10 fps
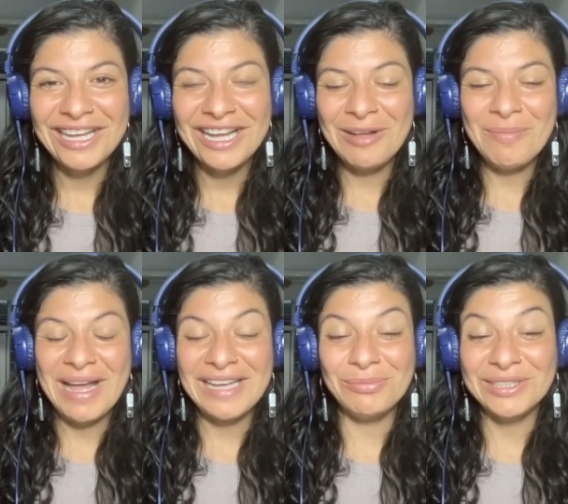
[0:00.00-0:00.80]

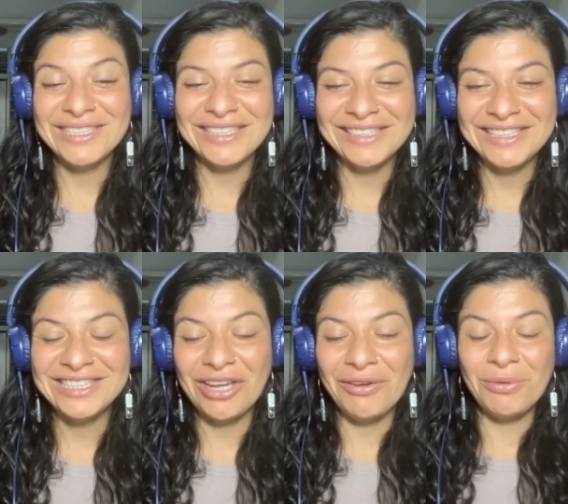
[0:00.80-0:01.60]
I recently
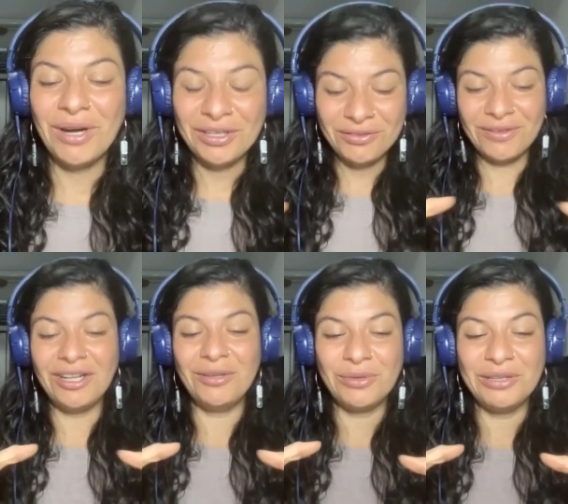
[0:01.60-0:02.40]
saw a
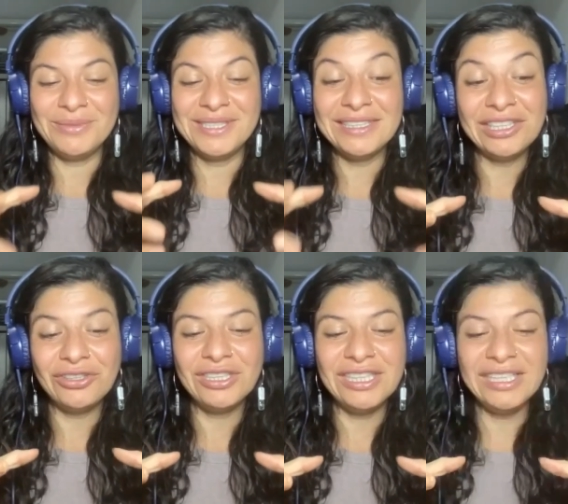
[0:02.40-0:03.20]
waterfall where it was
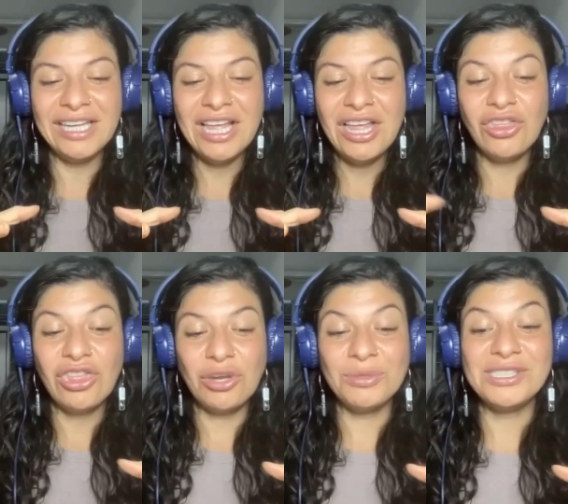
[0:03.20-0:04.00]
literally,
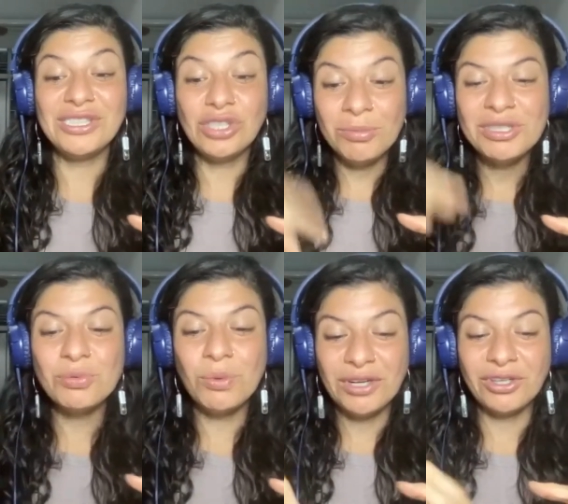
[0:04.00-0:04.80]
there was so much
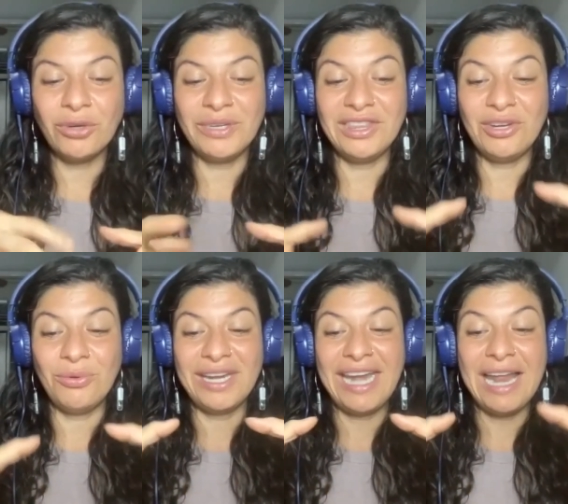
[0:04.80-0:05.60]
water going through
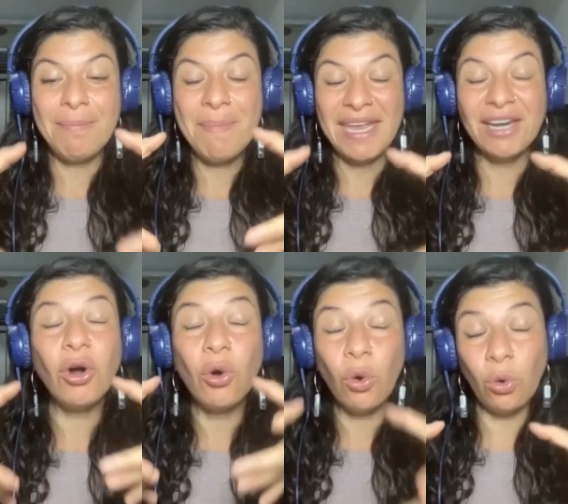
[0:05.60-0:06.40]
that it had made a
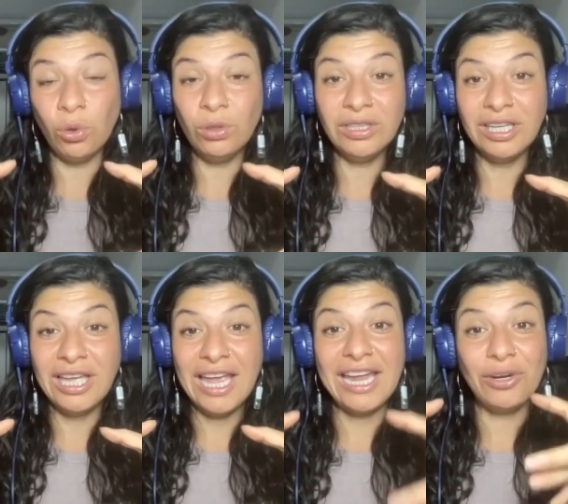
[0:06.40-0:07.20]
hole
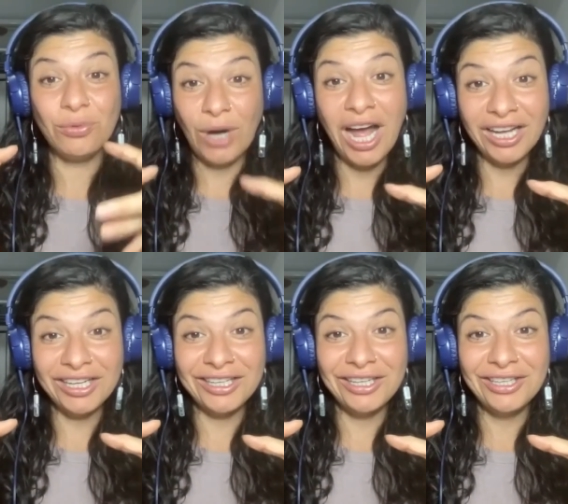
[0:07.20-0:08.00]
in a rock.